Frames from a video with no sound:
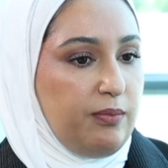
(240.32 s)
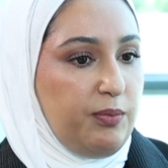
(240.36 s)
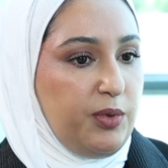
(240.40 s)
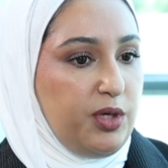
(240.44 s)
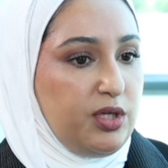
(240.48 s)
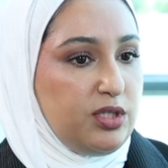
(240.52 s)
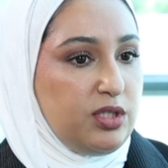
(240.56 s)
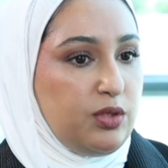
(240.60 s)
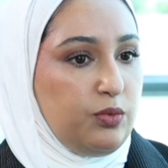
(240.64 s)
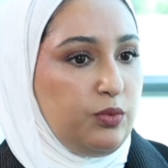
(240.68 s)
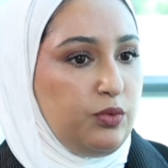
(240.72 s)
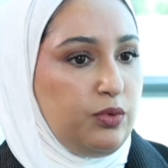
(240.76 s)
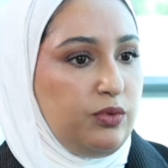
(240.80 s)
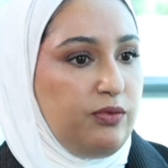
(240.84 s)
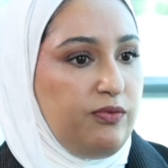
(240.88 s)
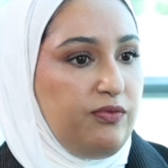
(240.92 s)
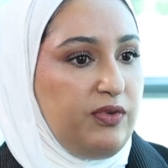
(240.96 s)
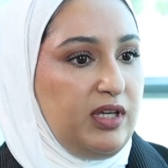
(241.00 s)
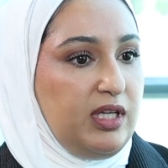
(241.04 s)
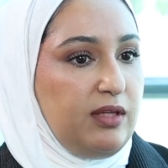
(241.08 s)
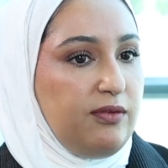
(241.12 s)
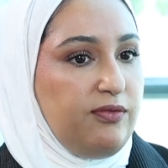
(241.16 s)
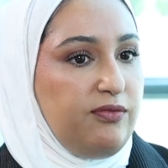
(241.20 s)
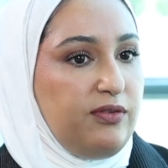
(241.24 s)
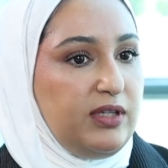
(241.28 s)
person will
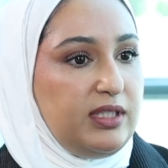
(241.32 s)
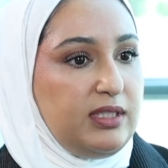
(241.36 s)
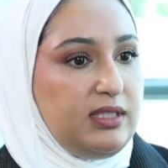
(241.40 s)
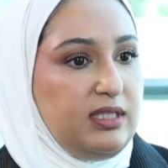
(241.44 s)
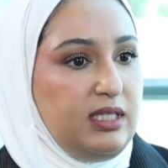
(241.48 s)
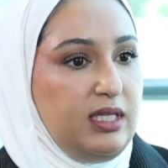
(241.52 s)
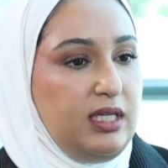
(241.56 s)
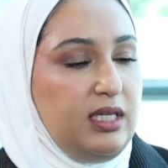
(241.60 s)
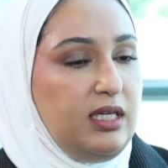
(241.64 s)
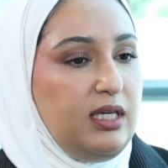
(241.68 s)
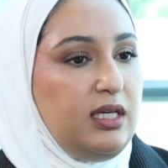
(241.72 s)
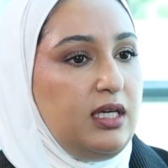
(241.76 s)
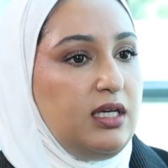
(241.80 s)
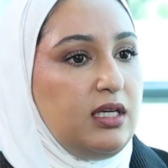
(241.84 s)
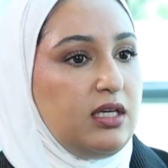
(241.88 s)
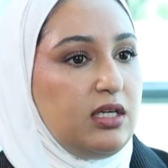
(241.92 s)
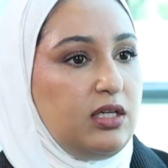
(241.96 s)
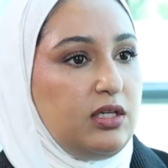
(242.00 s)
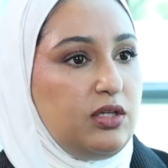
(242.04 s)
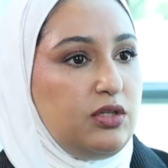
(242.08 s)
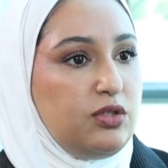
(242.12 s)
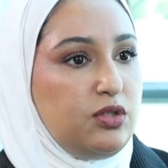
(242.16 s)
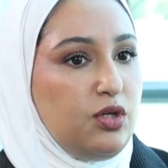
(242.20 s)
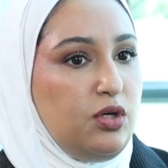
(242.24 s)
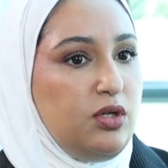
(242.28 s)
feel fatigued,
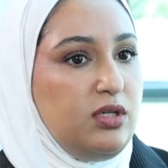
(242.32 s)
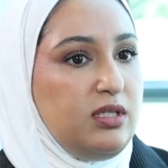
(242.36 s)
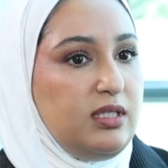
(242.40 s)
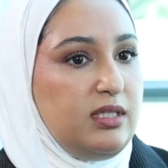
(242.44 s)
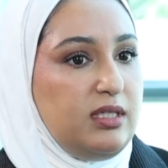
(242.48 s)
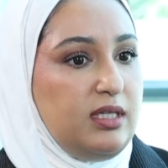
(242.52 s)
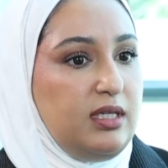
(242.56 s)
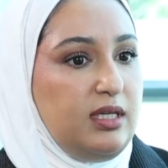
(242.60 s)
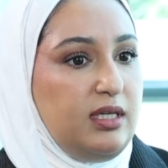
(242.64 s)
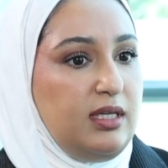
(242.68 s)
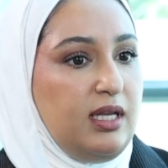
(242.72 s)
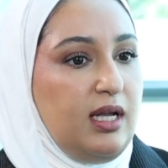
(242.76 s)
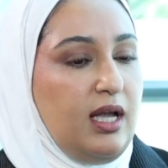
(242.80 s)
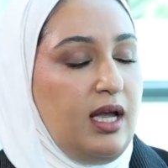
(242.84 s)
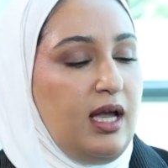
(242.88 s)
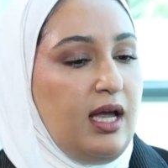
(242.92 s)
exhausted,